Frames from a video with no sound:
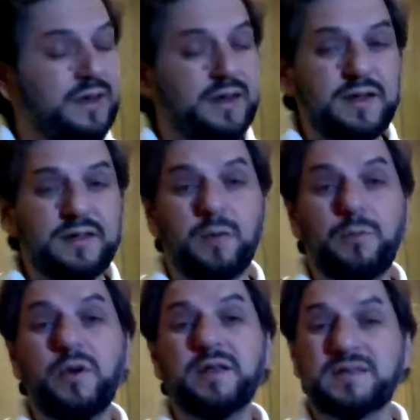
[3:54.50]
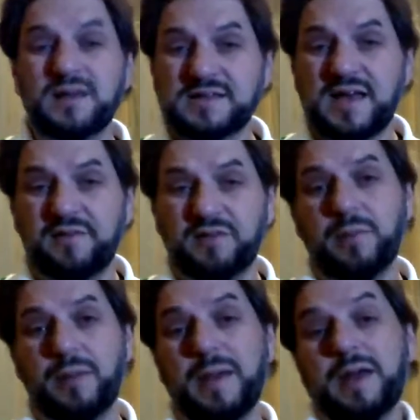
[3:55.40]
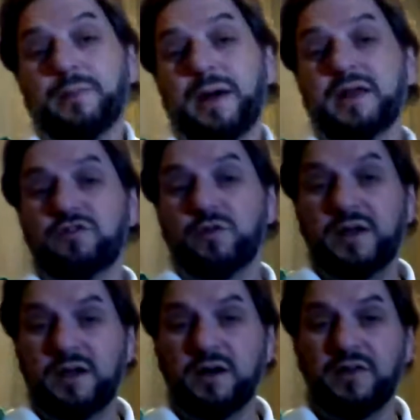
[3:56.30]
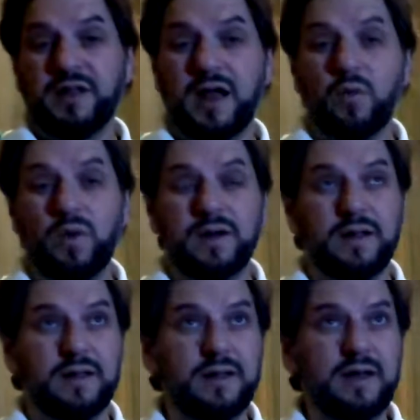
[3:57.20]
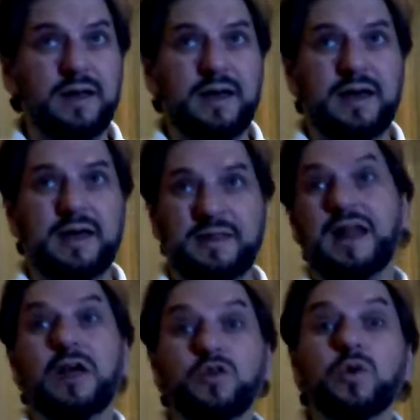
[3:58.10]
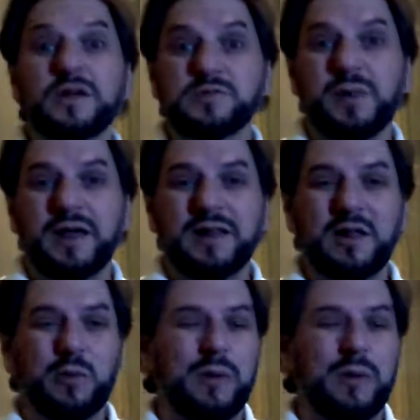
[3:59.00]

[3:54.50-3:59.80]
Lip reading: Now, a point does have to be made about history here that I do explain a little bit